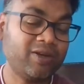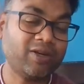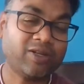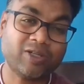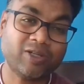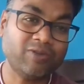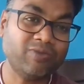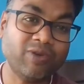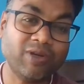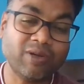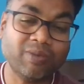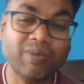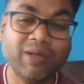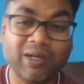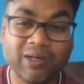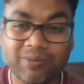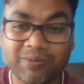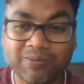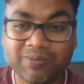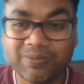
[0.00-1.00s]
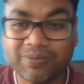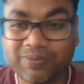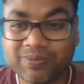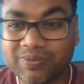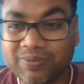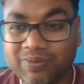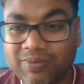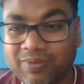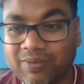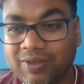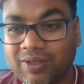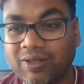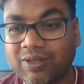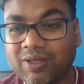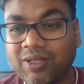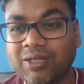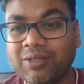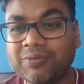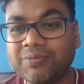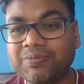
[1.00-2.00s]
not on verbal.
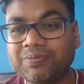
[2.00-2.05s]
Okay.